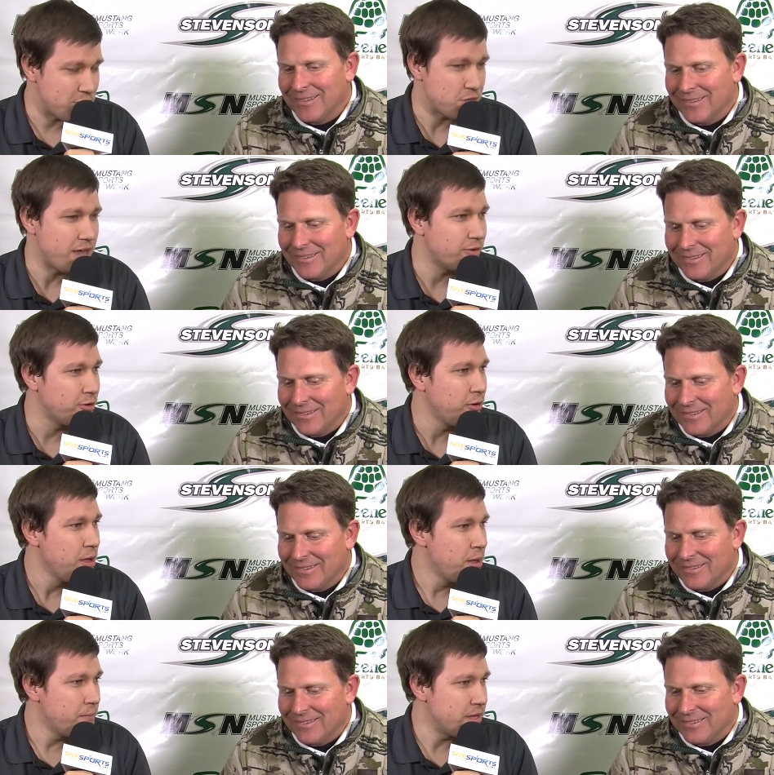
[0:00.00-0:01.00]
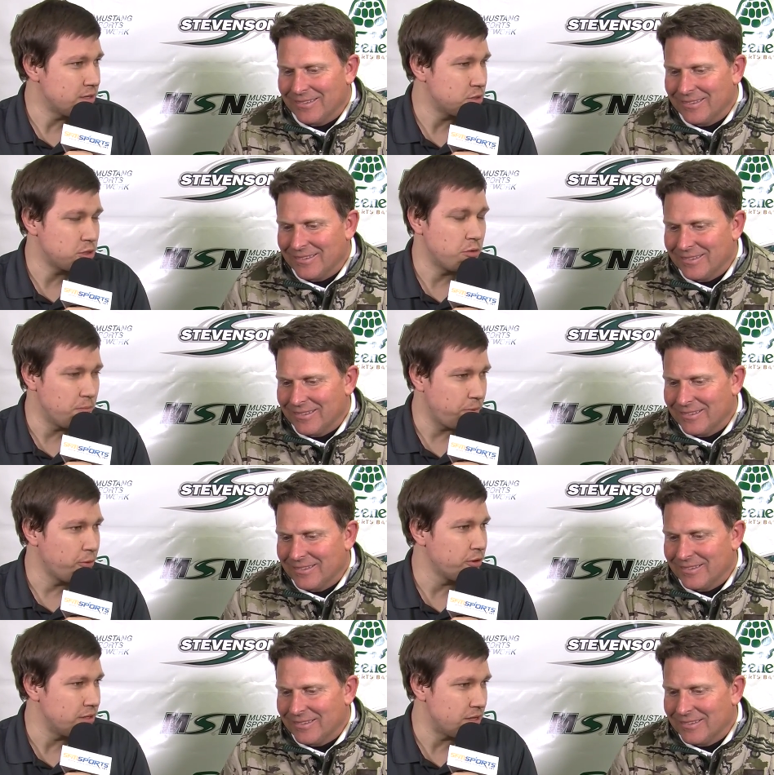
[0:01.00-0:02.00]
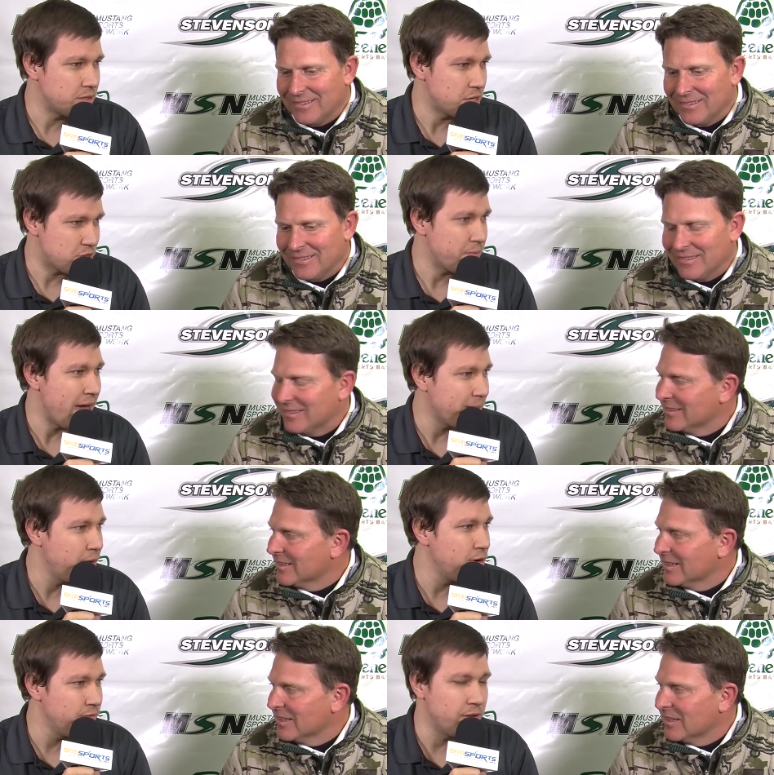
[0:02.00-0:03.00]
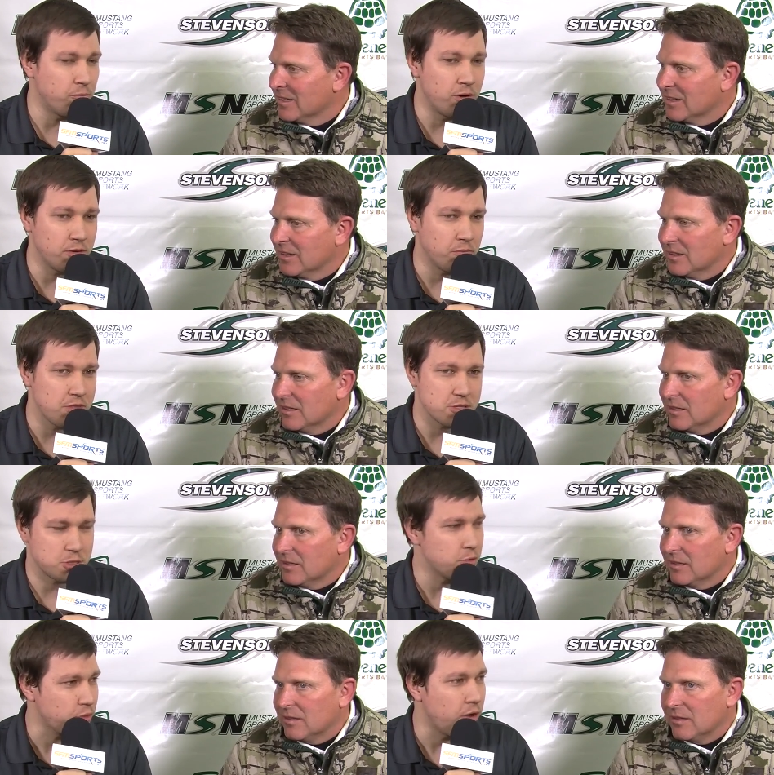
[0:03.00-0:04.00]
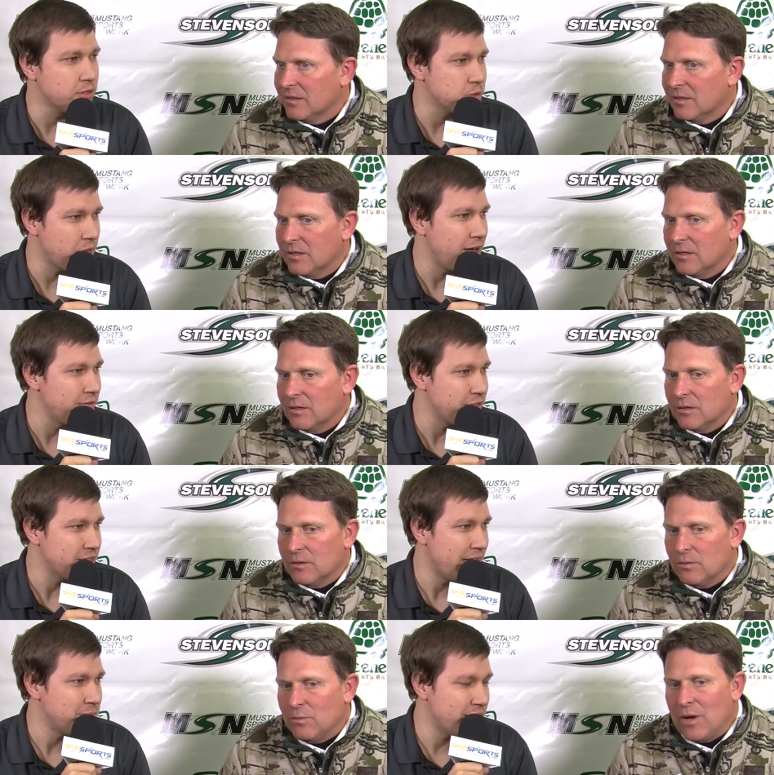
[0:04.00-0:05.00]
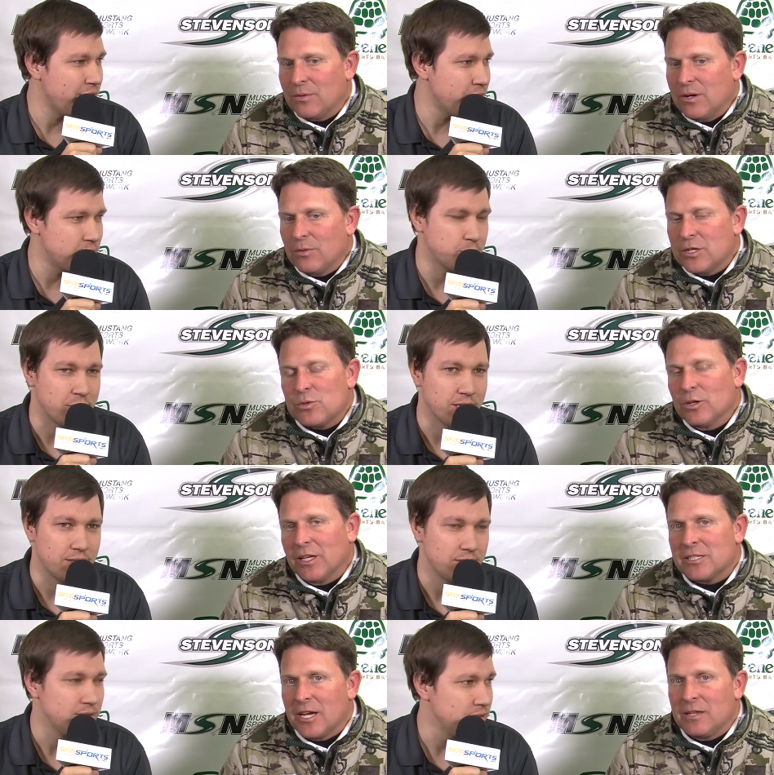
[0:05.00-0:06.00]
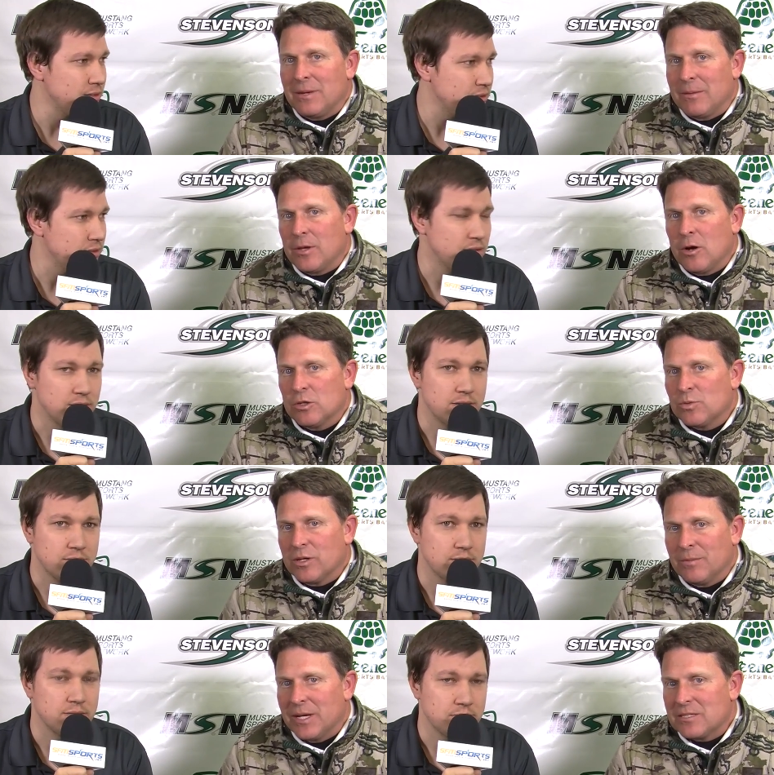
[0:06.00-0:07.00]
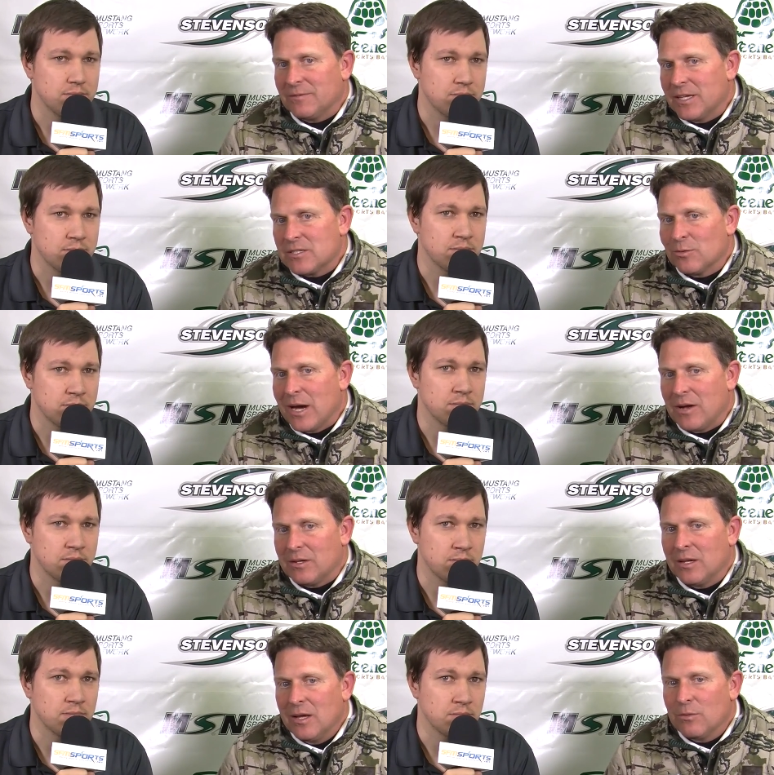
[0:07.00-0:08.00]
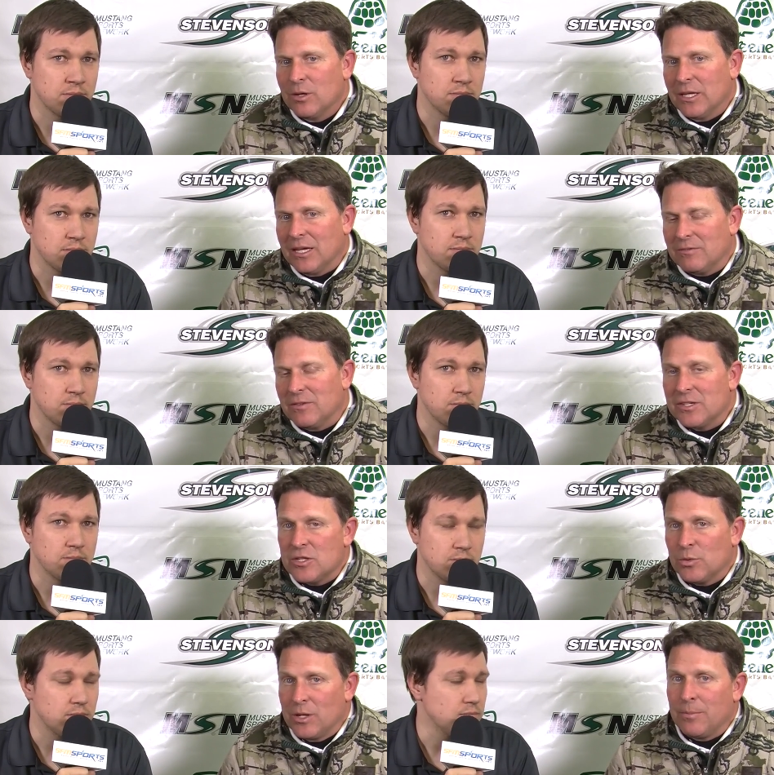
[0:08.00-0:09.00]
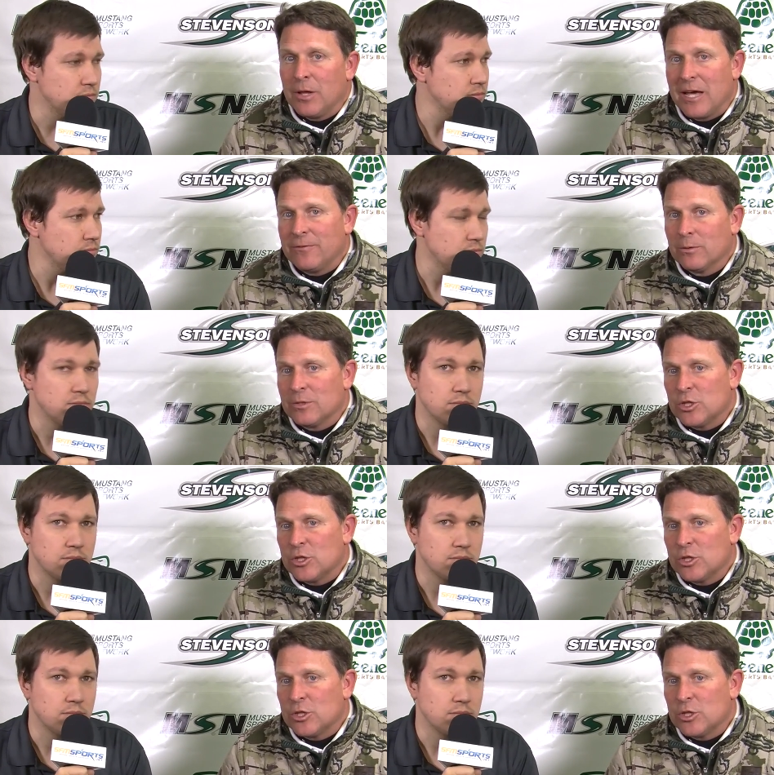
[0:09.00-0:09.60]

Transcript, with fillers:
Speaker 1: in general being so important and, and such the backbone of it. What just your thoughts on how everything came well, together? Well, you know, we're just weekend. really
Speaker 2: excited to be able to host one of the best events around and really give Division Three a platform to